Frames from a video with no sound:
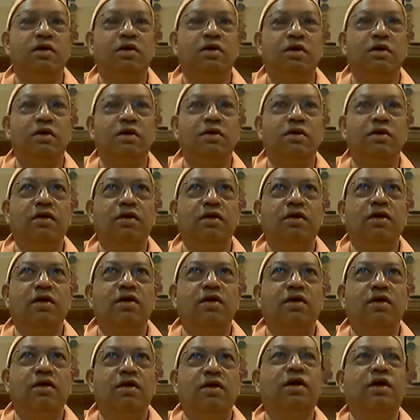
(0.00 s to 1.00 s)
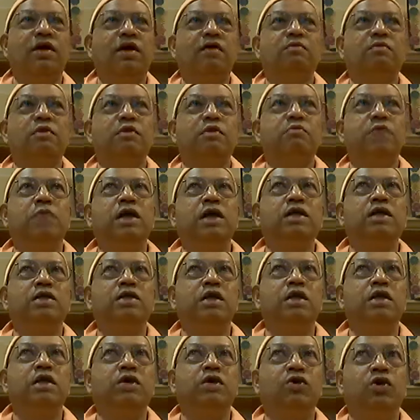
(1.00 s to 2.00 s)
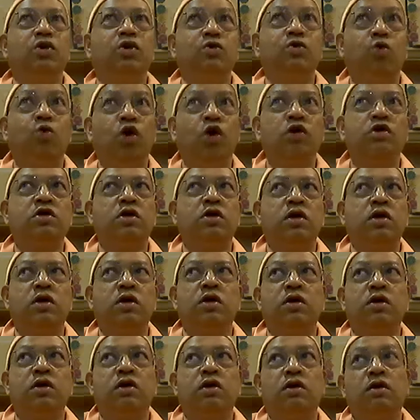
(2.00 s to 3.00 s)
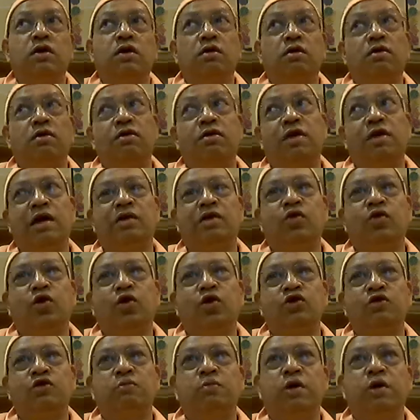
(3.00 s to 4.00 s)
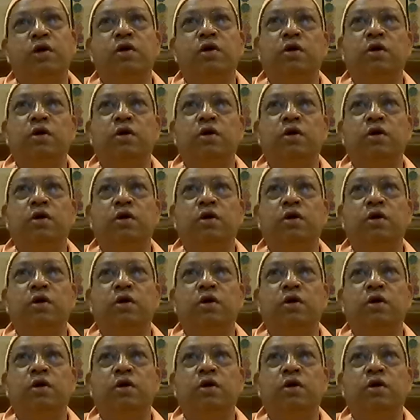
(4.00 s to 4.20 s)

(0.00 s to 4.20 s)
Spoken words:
God, then I'll be meditating on what? On that gossip.